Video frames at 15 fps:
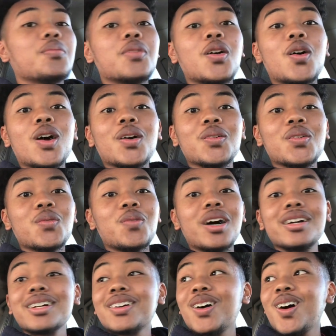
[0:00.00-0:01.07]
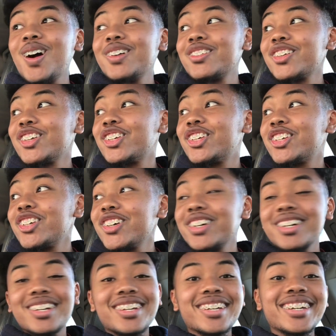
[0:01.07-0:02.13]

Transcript: Bro, I don't know why the car just shook.